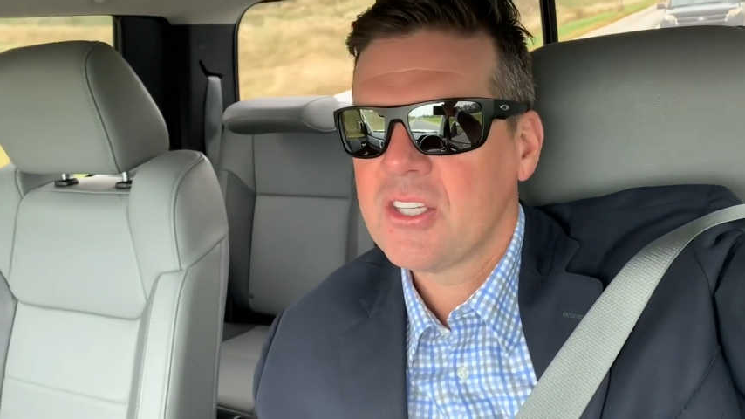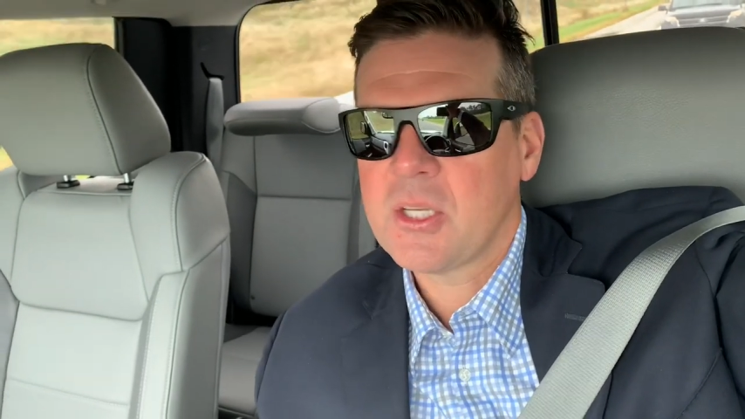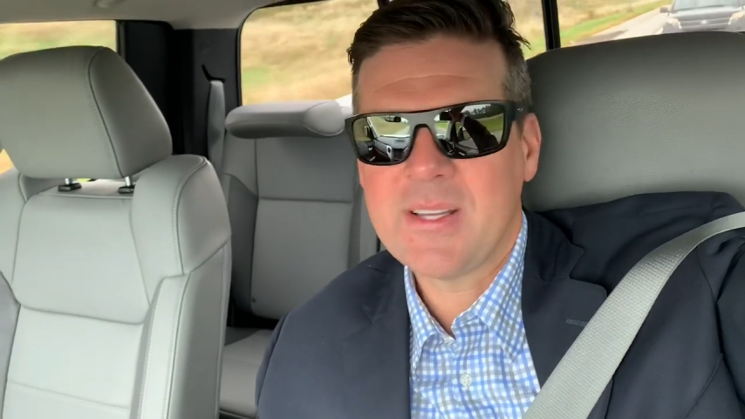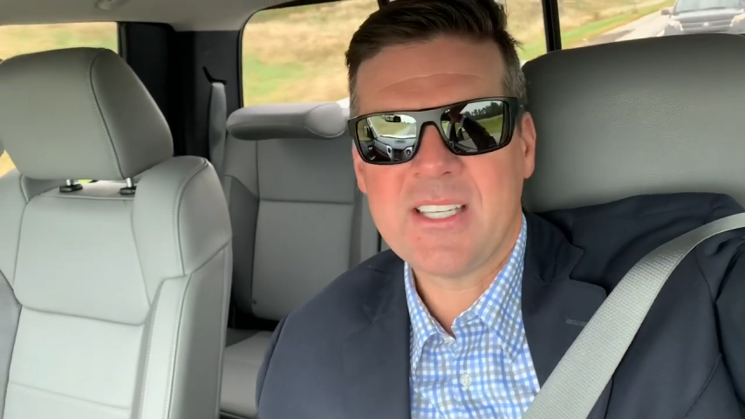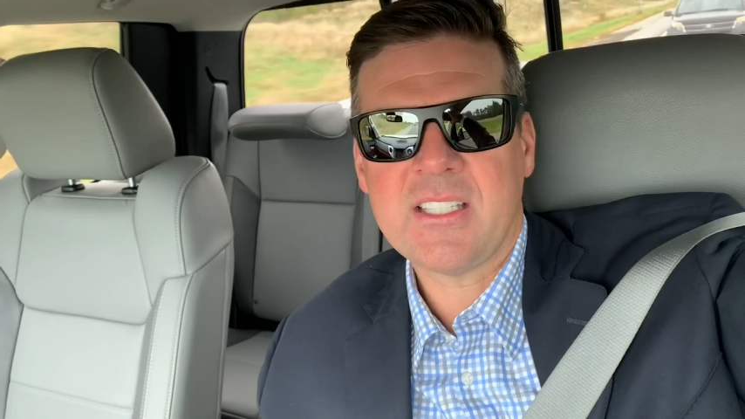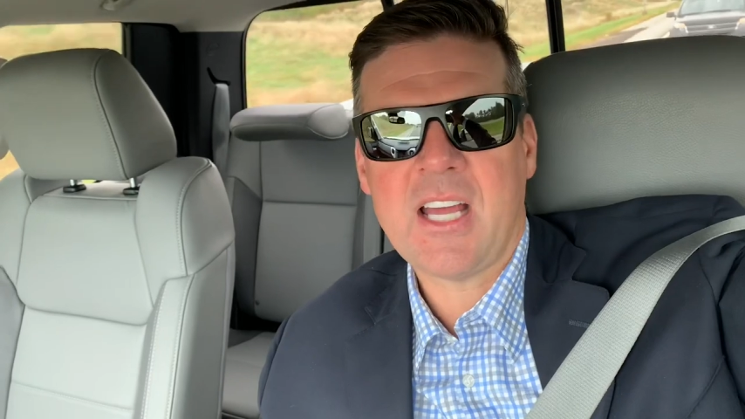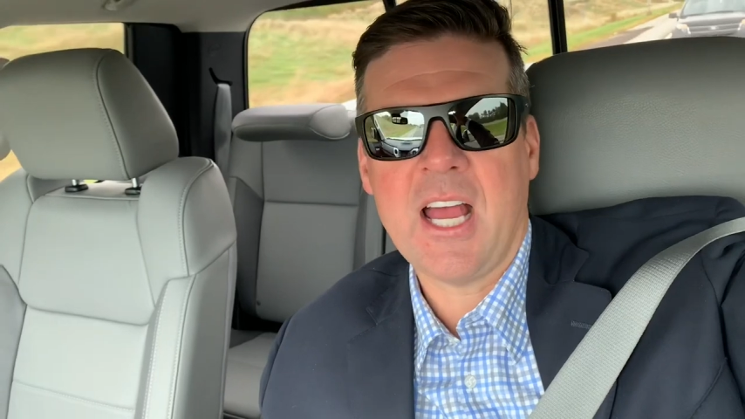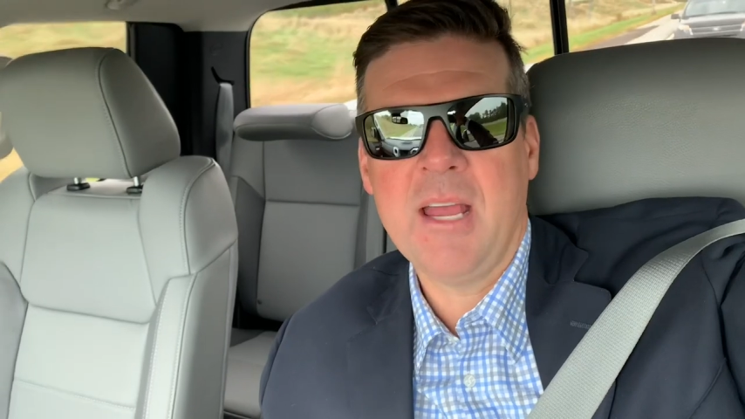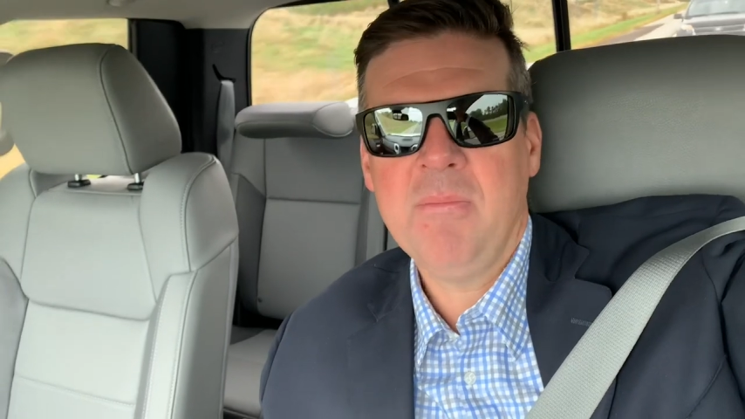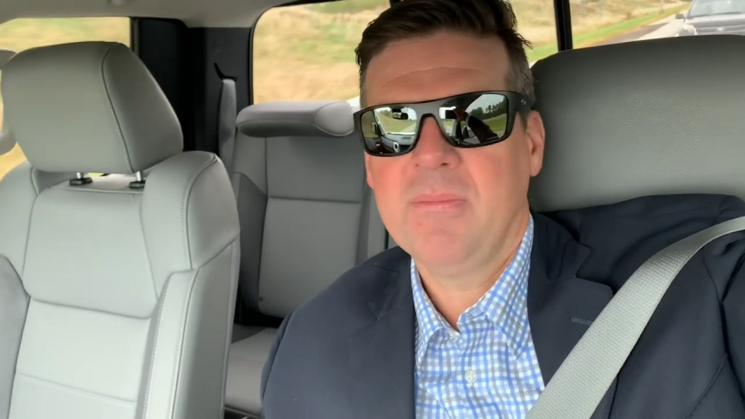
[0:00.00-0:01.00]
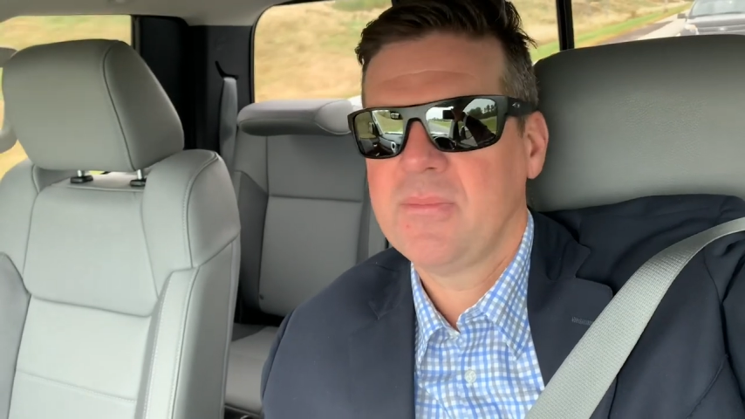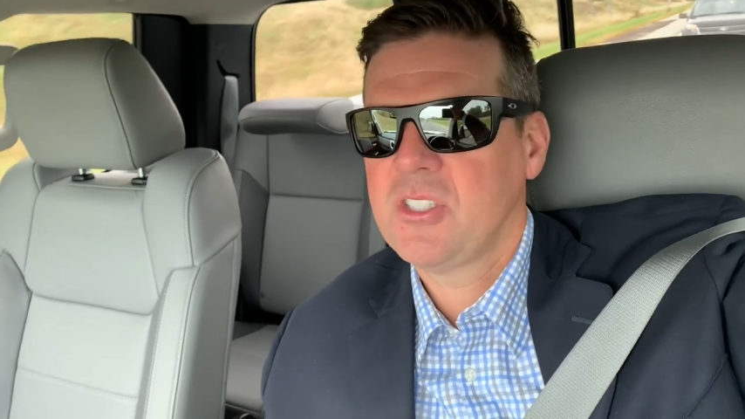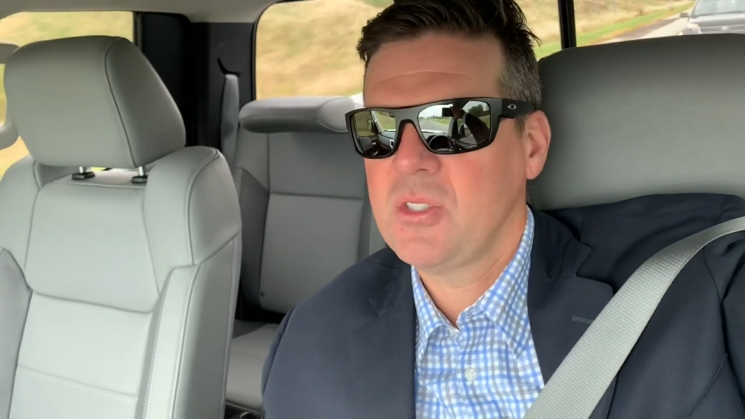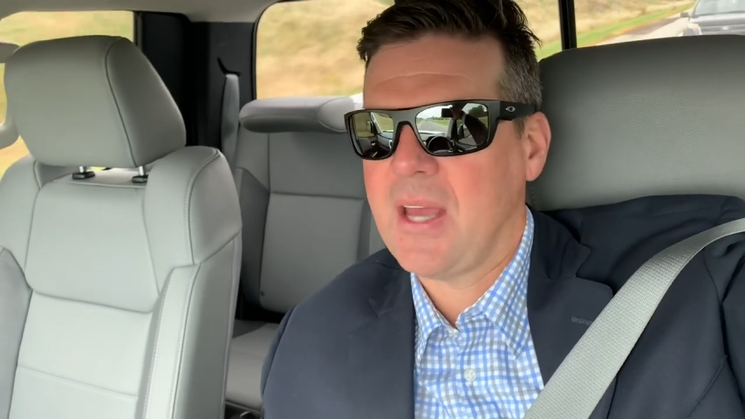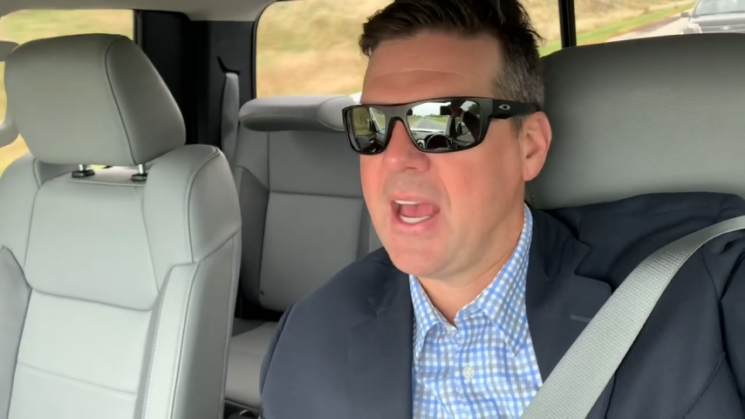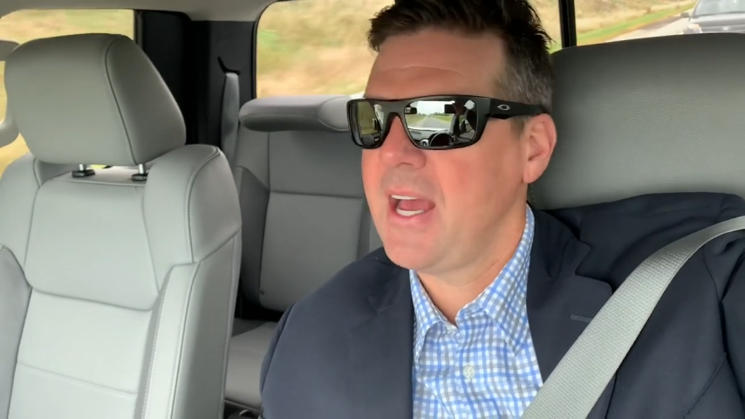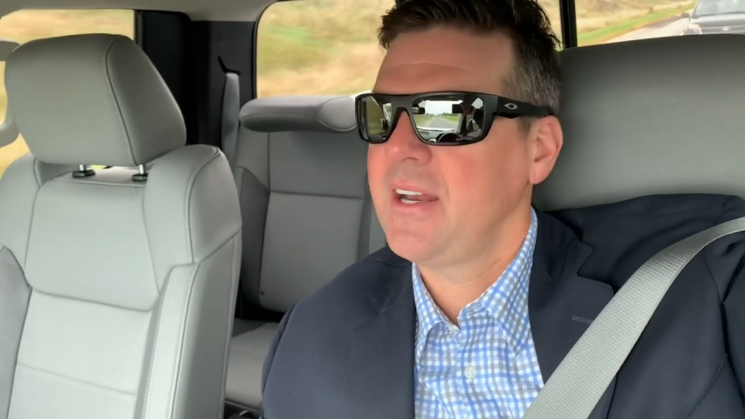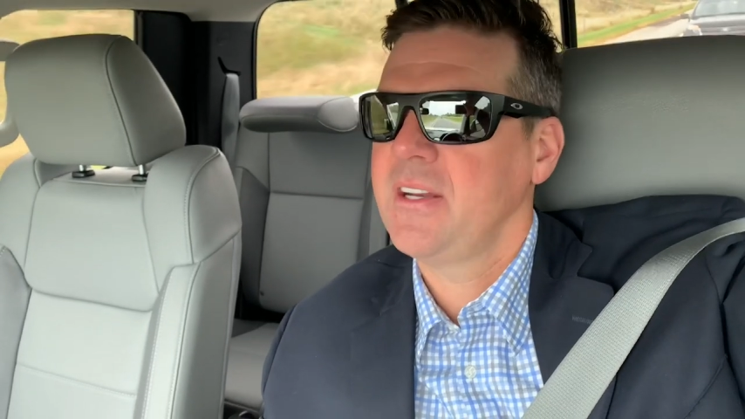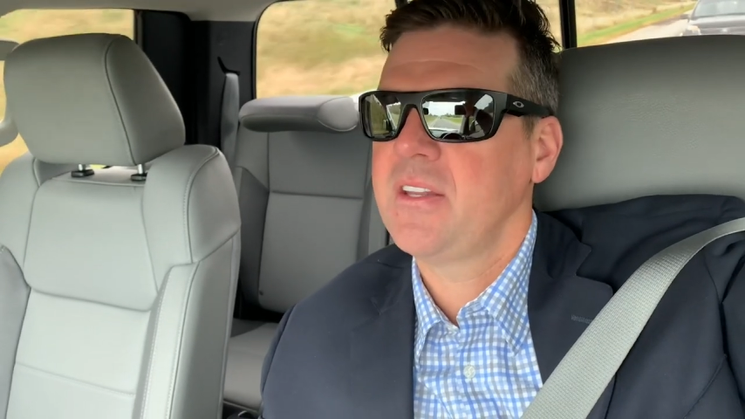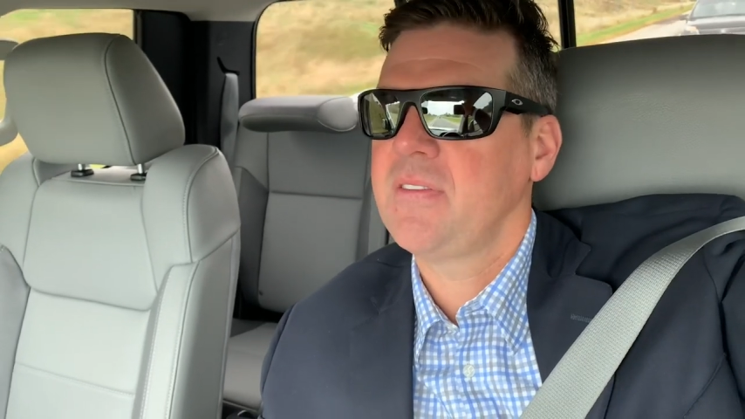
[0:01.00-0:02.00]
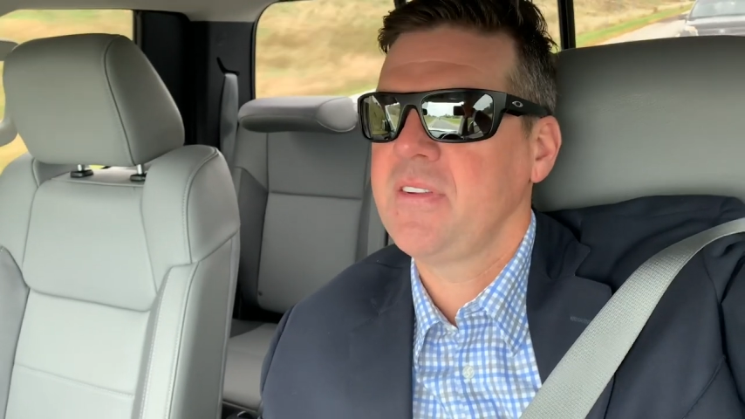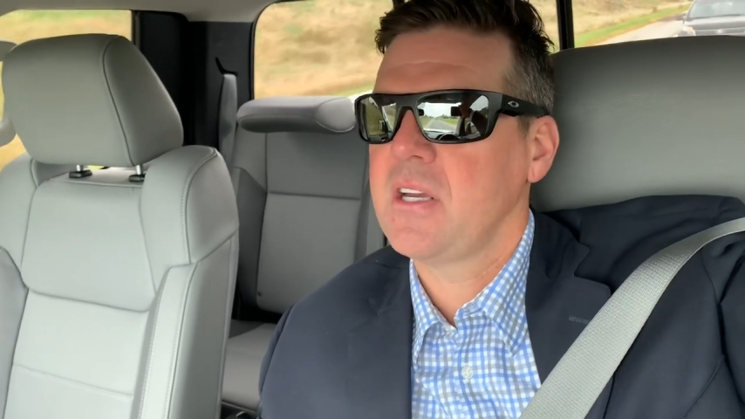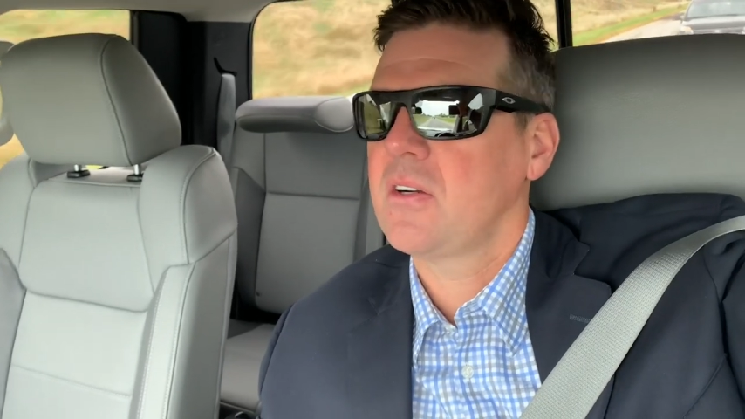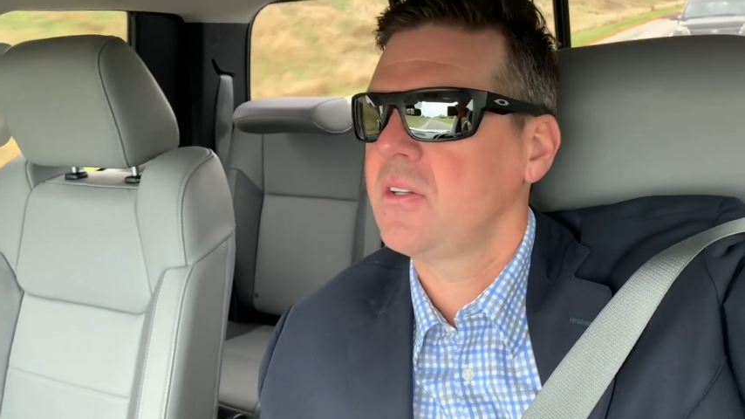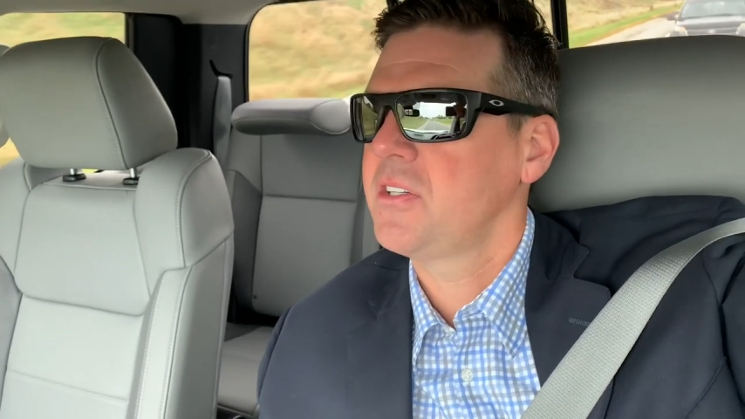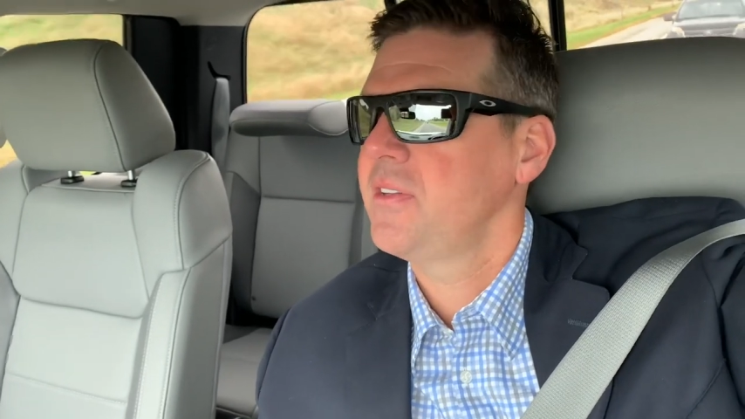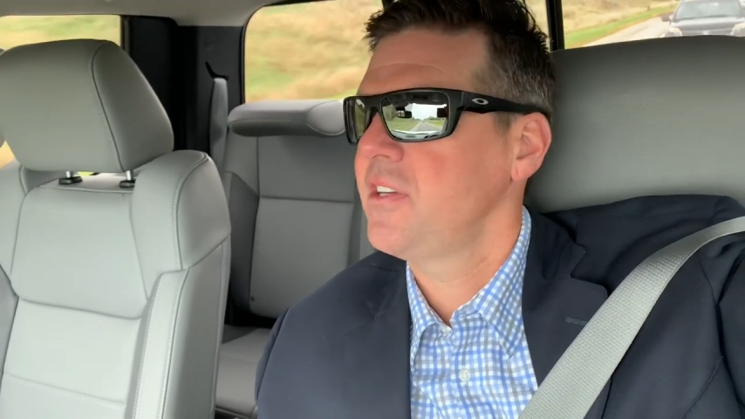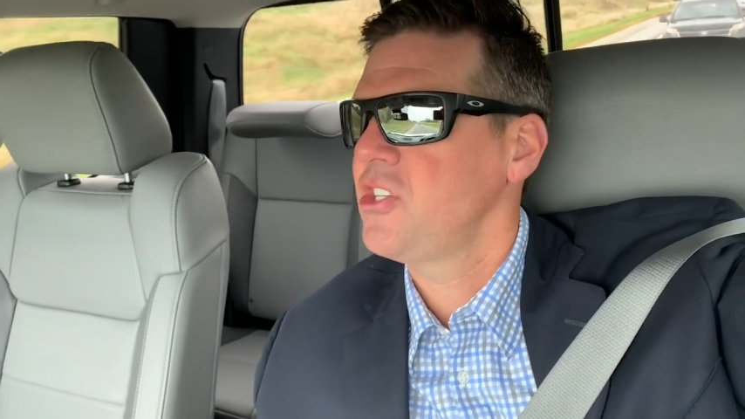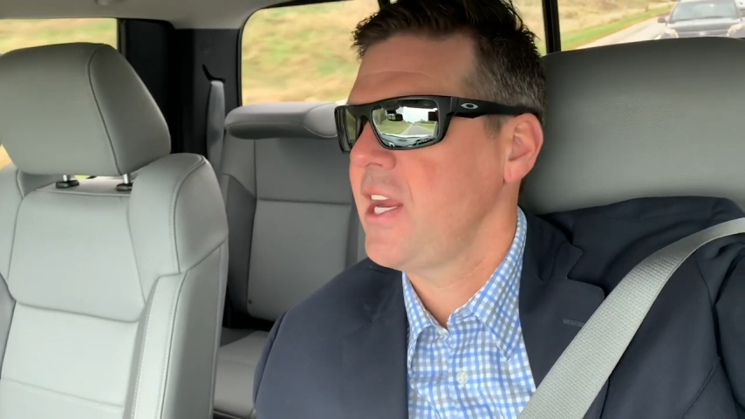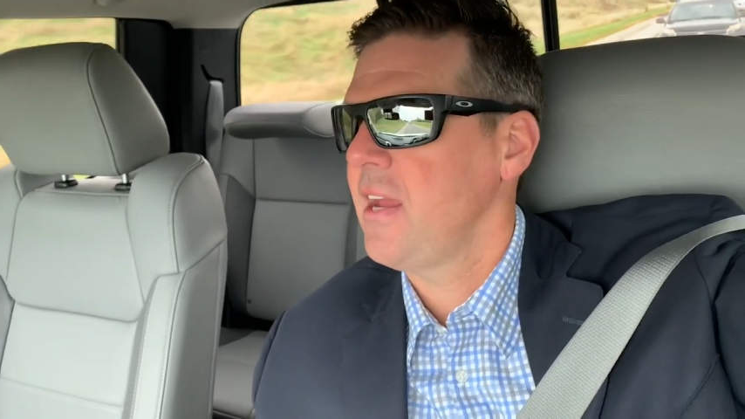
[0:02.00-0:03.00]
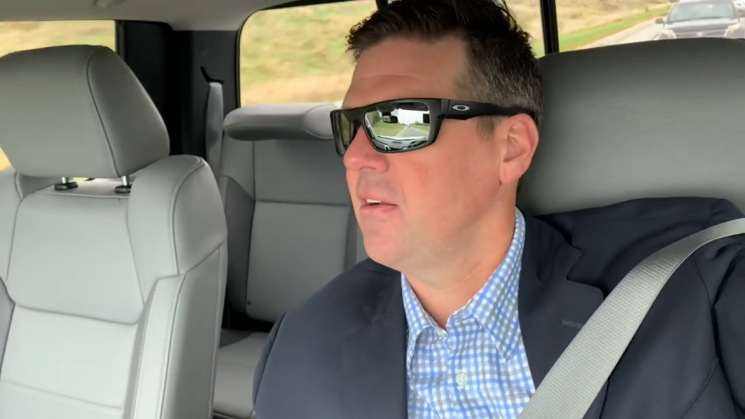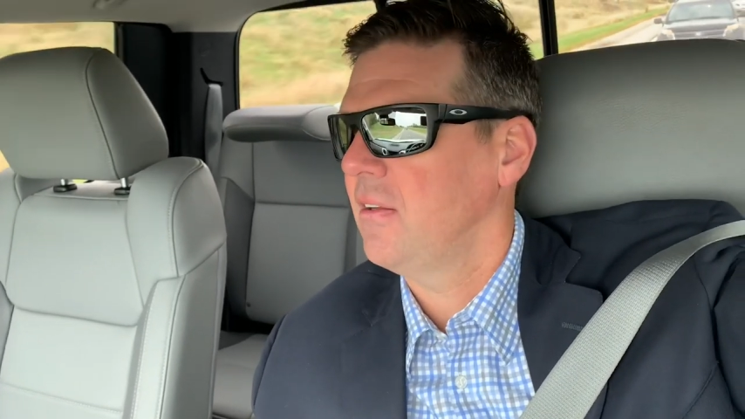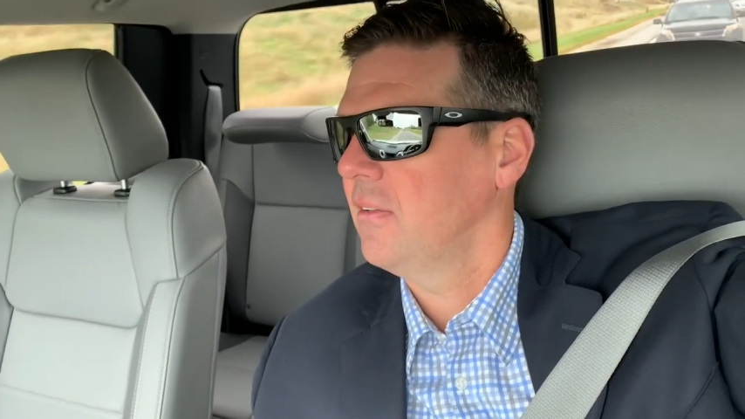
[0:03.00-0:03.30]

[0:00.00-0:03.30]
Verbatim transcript: so is it time to add another vehicle to the channel?